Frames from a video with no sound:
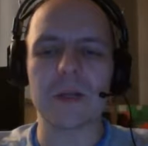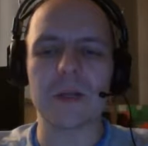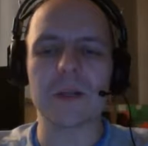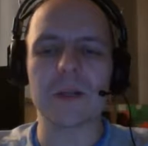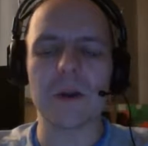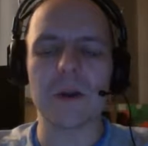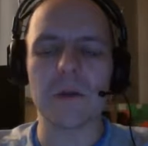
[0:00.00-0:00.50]
on
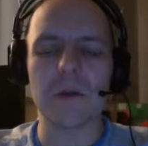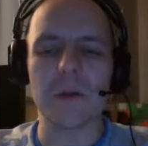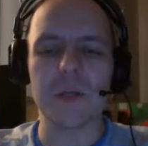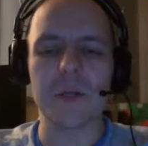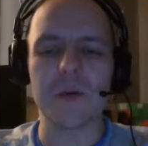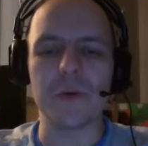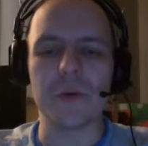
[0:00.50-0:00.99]
target
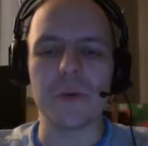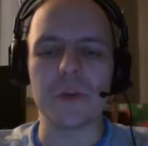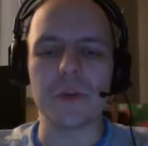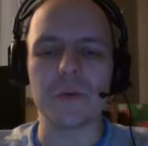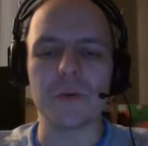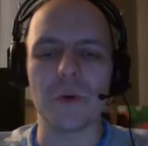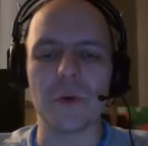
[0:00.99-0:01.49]
creature you
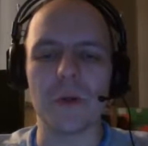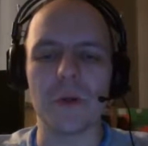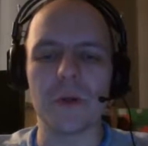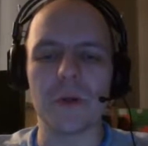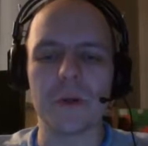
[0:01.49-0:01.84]
control.